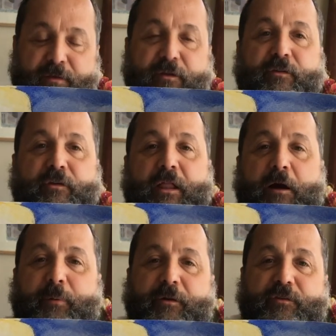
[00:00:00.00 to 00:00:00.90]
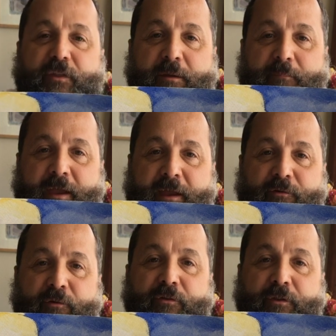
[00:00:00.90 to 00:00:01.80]
Here's a cloud picture that I
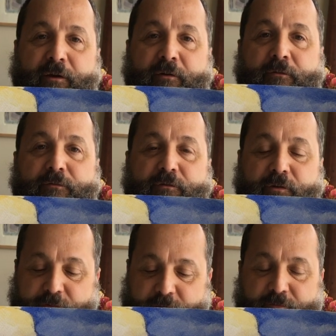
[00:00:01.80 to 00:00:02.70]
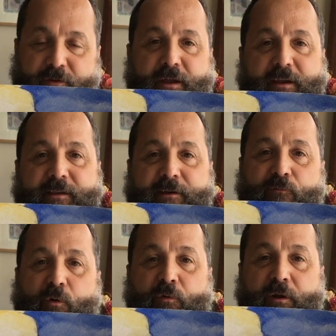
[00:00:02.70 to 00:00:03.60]
made earlier just to give you an idea
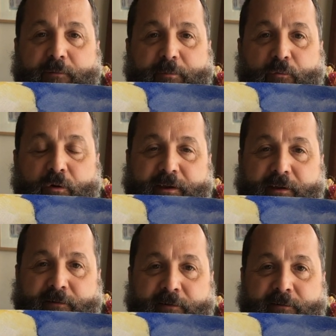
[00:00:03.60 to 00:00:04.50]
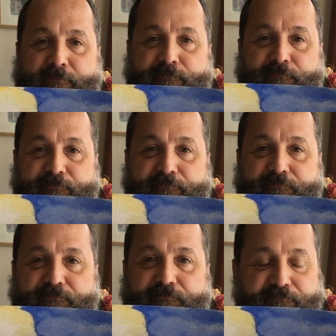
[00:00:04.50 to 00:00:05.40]
of what we're going to be working
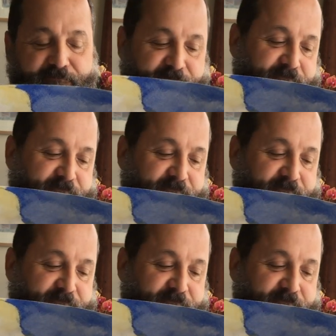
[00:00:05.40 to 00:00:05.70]
on.